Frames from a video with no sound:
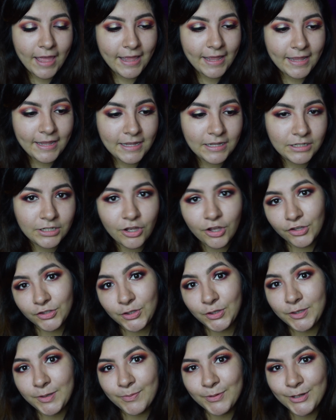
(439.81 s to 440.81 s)
And
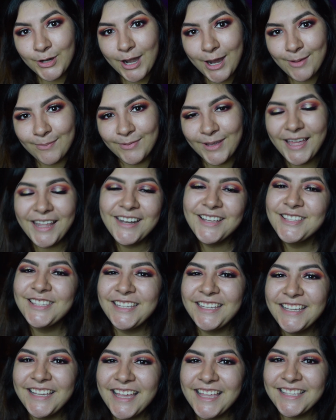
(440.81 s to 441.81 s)
also subscribe. And I'll
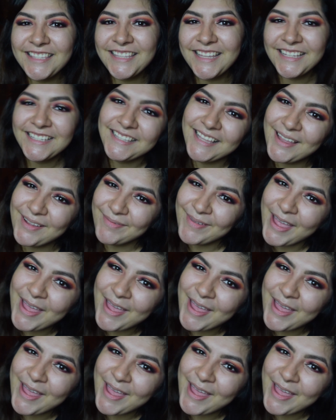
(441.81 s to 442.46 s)
see you guys next time.